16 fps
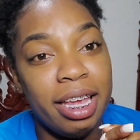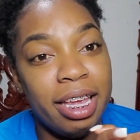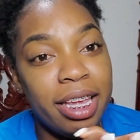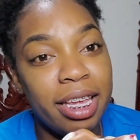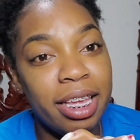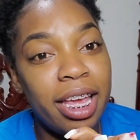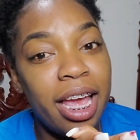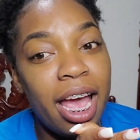
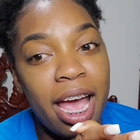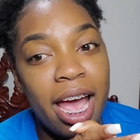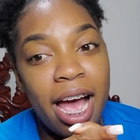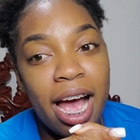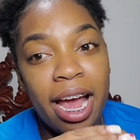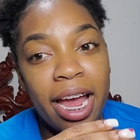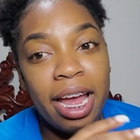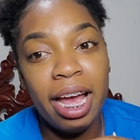yeah,
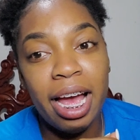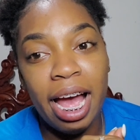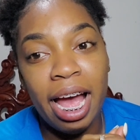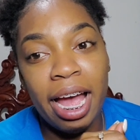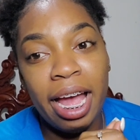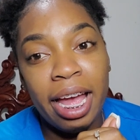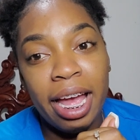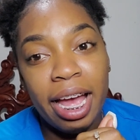
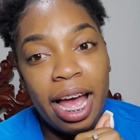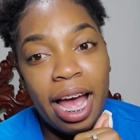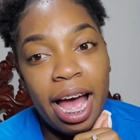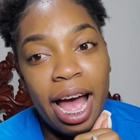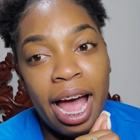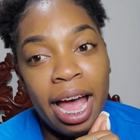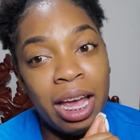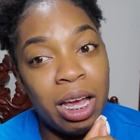
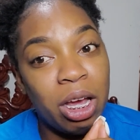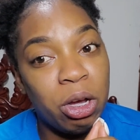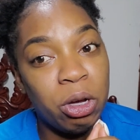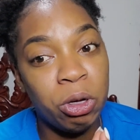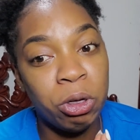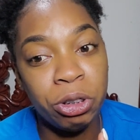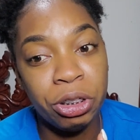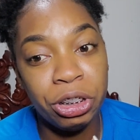I
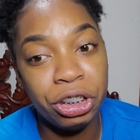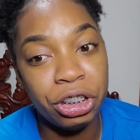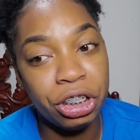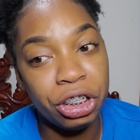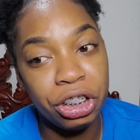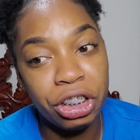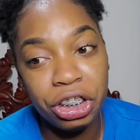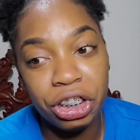go to
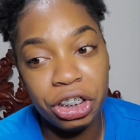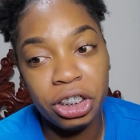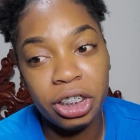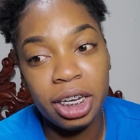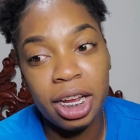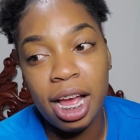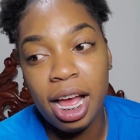church,